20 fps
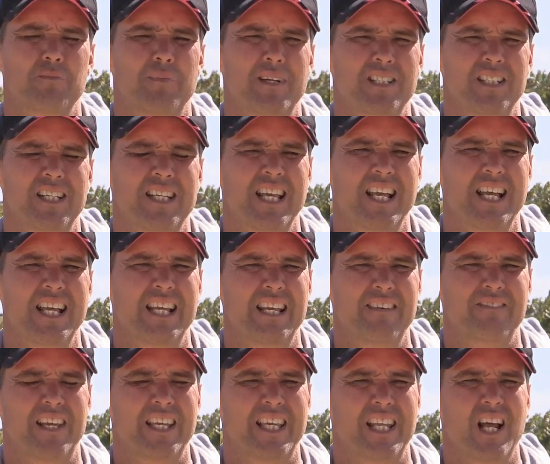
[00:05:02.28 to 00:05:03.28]
especially
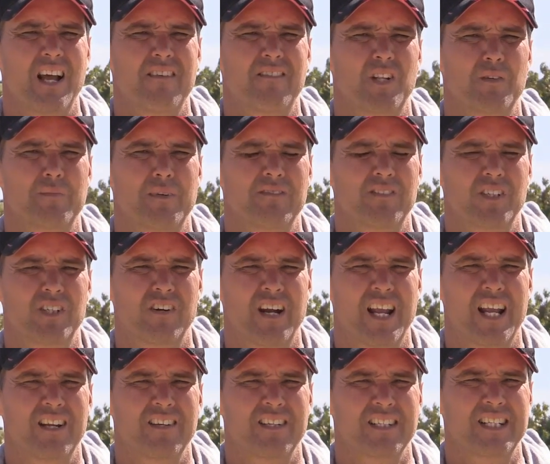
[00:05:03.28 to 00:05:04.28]
if they get over a little bit of a
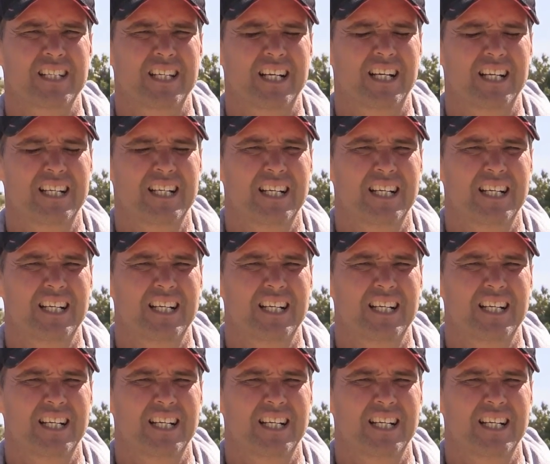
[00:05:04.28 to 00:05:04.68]
ground and